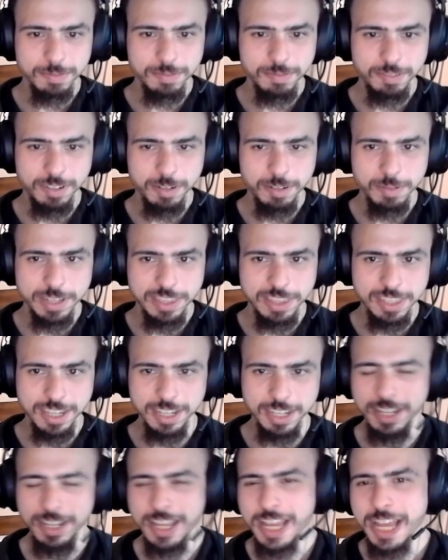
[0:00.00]
Little red
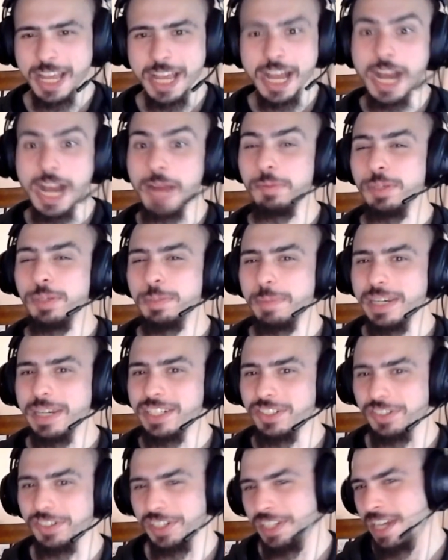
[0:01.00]
thing. I'm
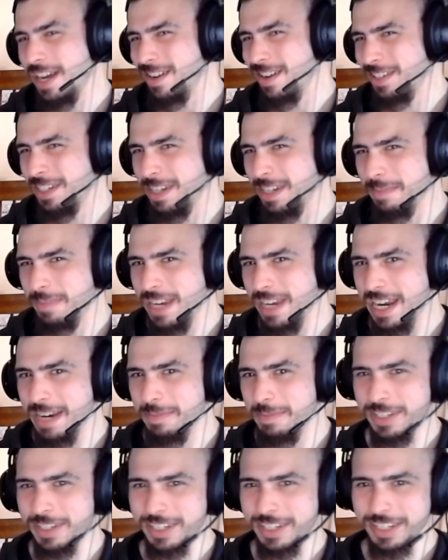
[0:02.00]
spatially challenged
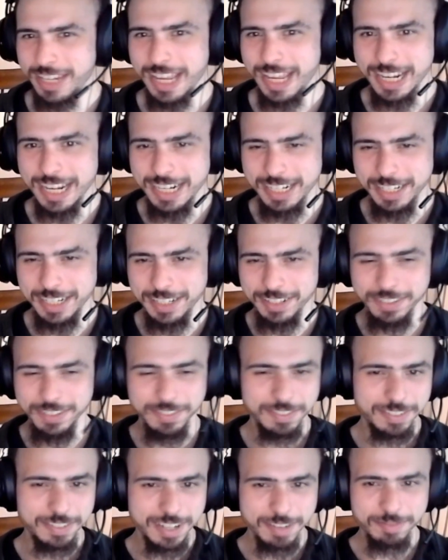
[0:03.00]
sometimes, and
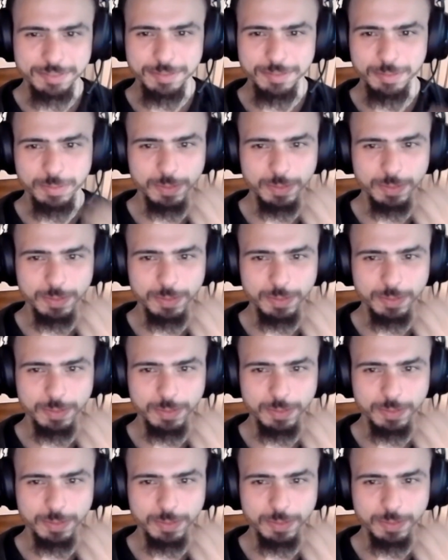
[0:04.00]
left,